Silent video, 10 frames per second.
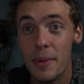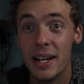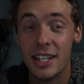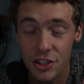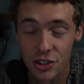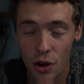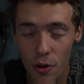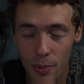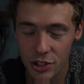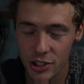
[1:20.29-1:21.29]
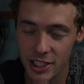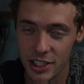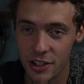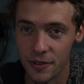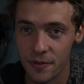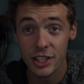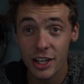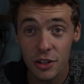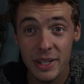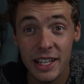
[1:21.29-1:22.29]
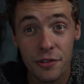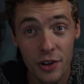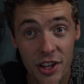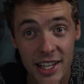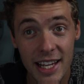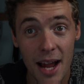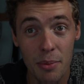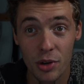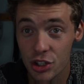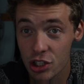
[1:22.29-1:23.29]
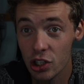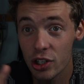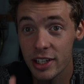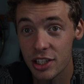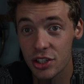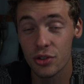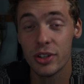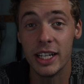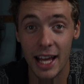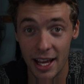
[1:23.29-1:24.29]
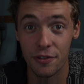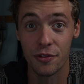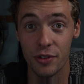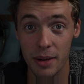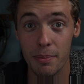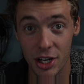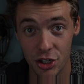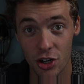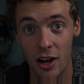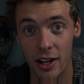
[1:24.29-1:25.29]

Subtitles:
made it so much easier. Because I could be in front of the camera, just look at the screen and frame my shot.